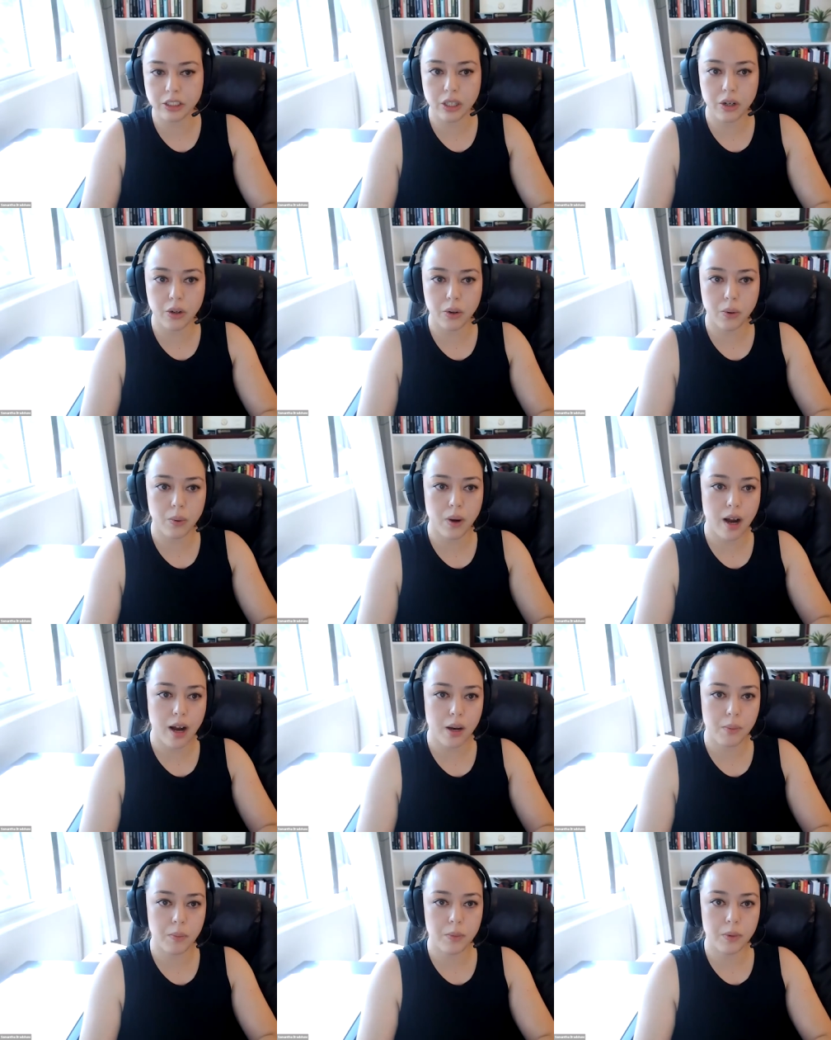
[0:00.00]
So,
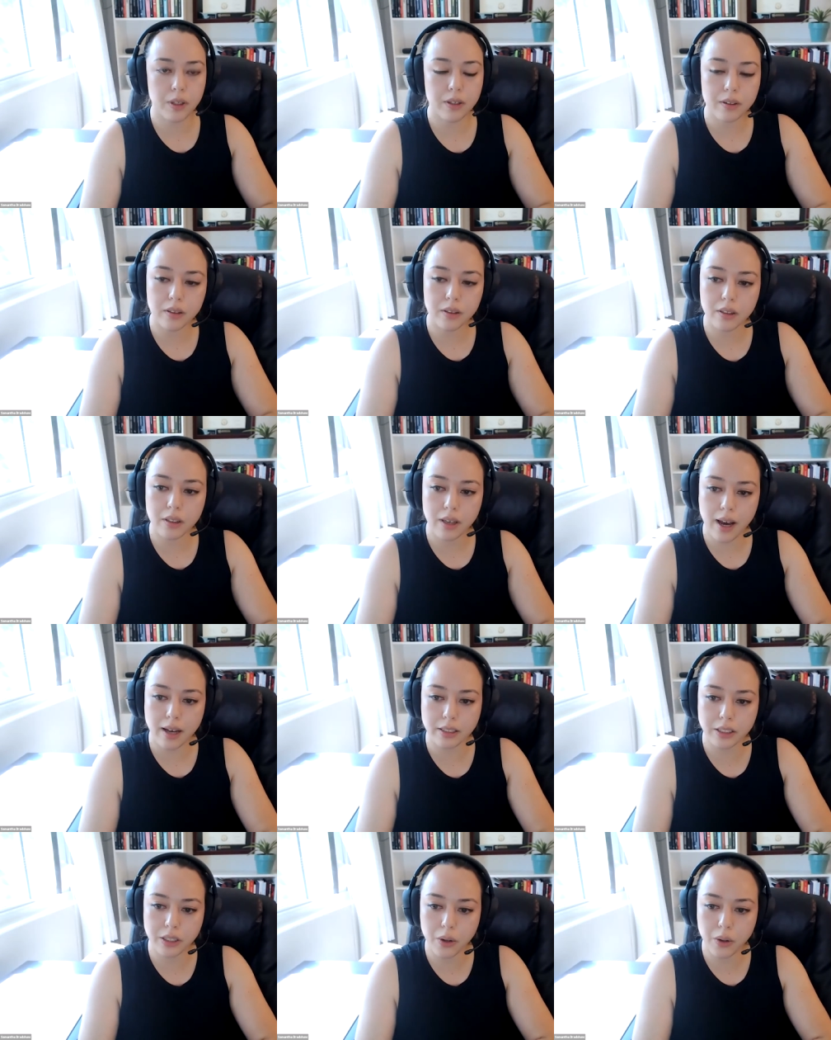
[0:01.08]
um, yeah,
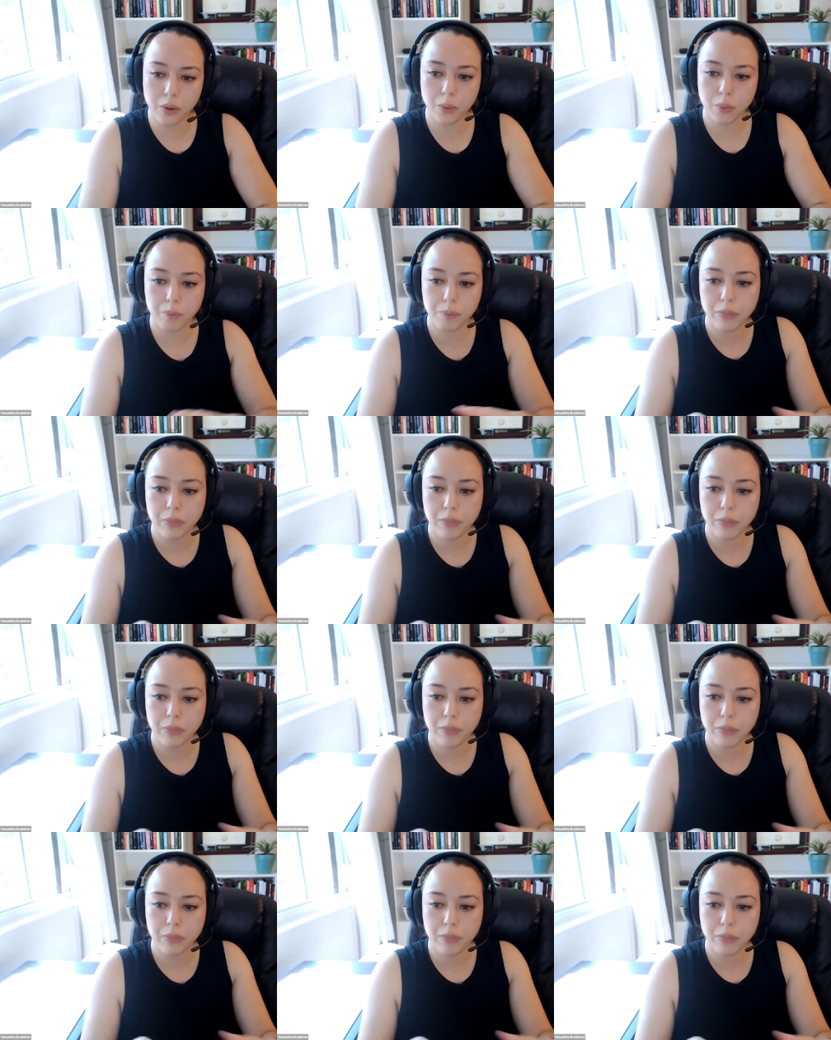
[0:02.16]
so